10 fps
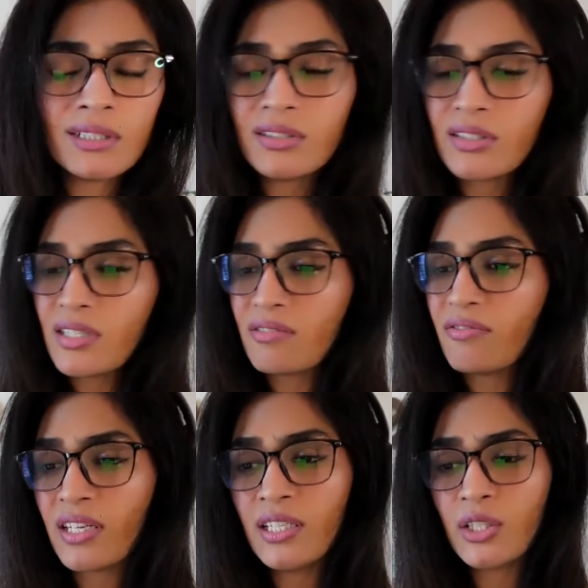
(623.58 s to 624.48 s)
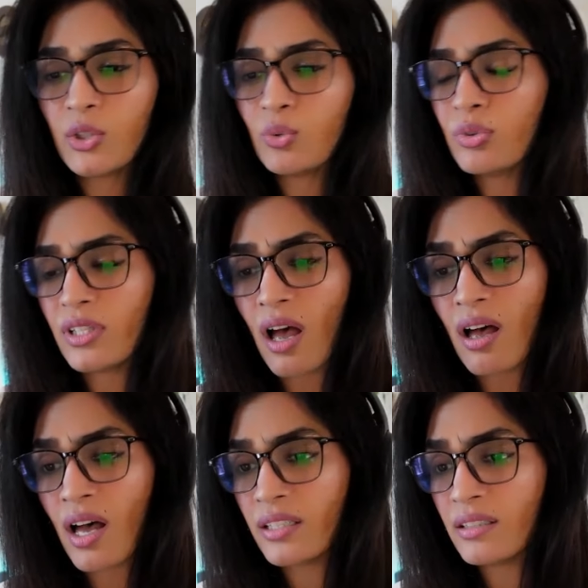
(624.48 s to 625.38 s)
Just very cute. Yeah,
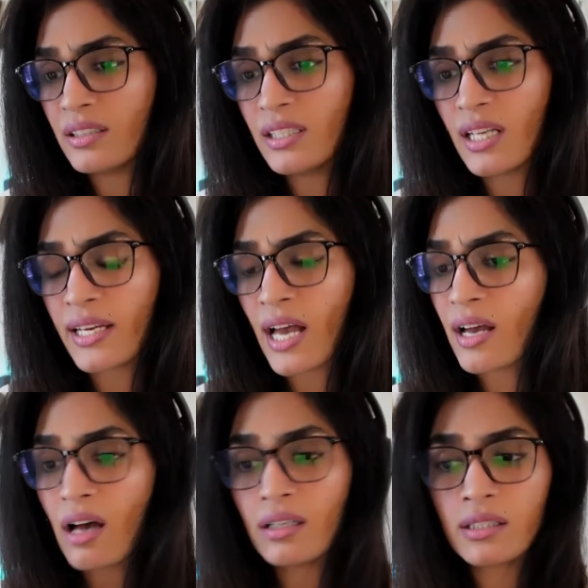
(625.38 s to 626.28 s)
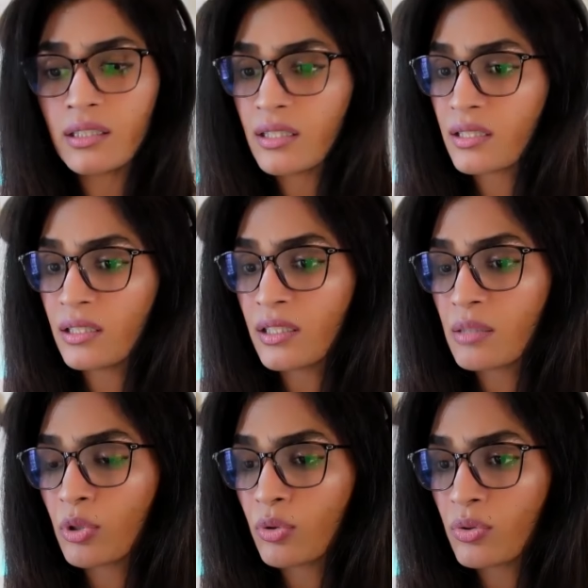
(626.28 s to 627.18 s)
I really like, I can't read these lyrics
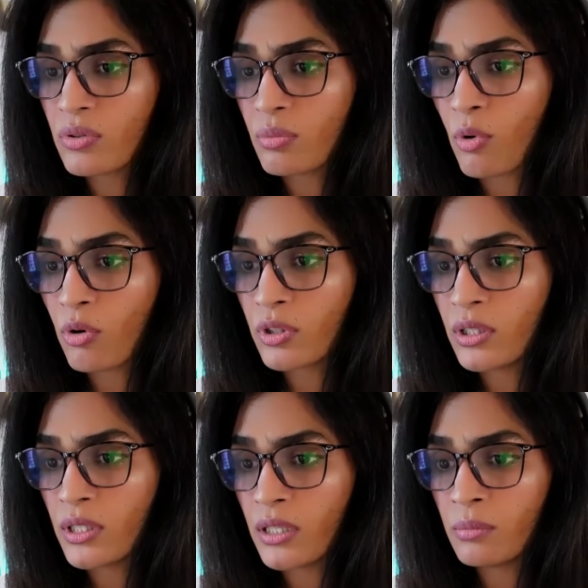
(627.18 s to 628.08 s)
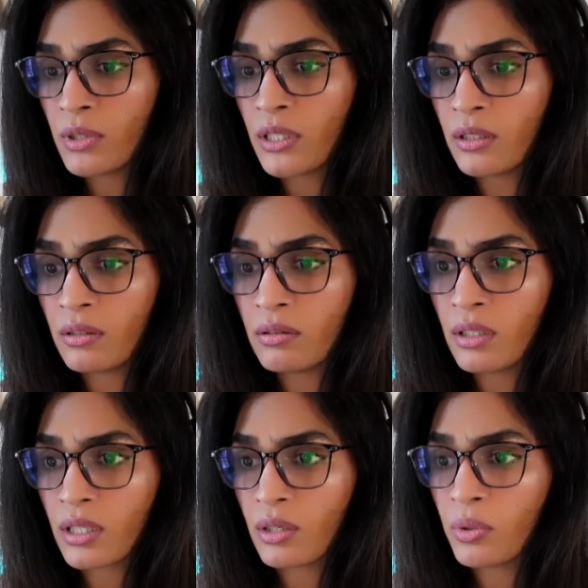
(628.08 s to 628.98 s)
because bahut hi tede mede
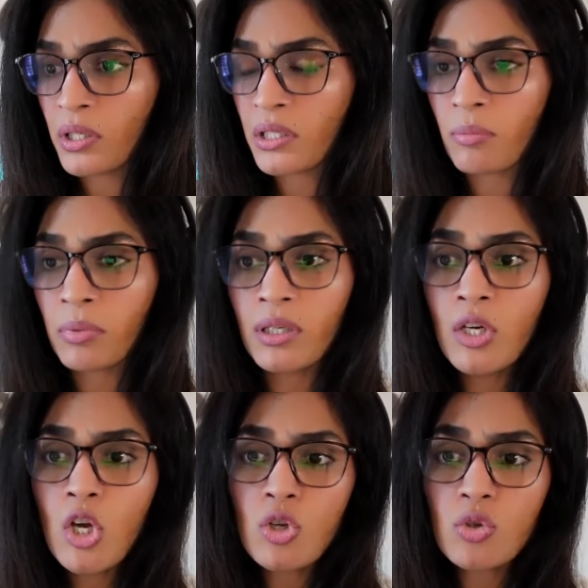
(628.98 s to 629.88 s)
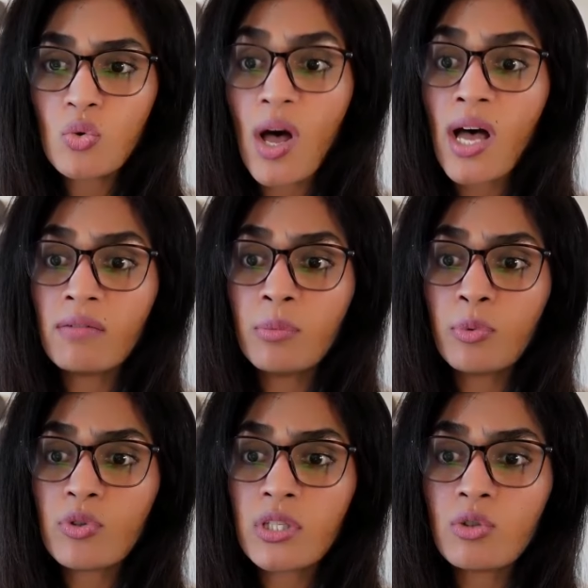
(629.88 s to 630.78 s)
likhe hue hain yahan pe. So I will
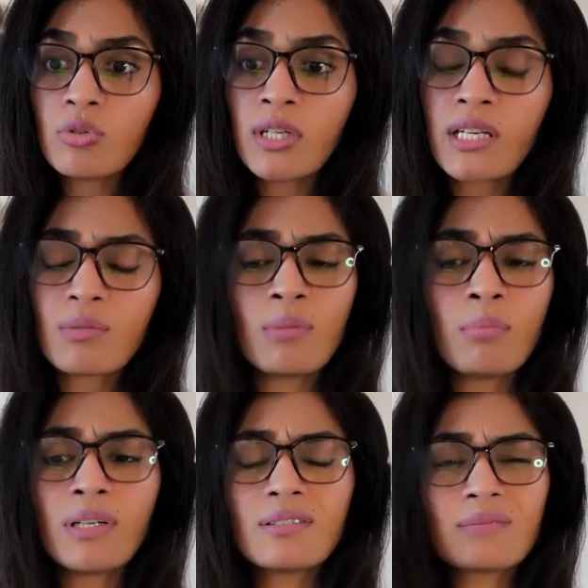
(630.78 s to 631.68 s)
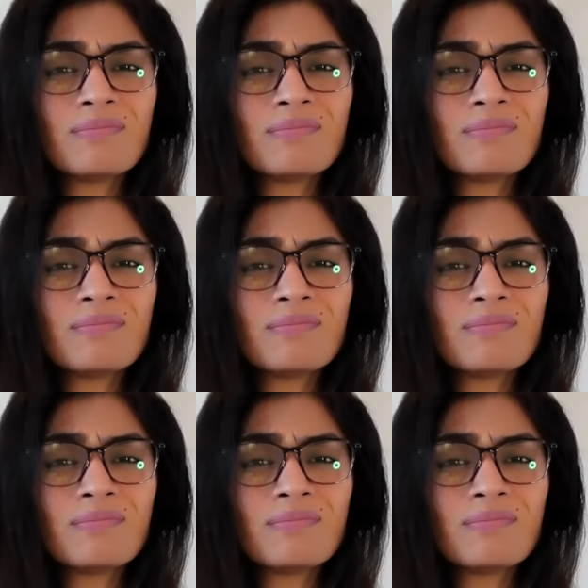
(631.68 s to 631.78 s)
proceed to the next one, but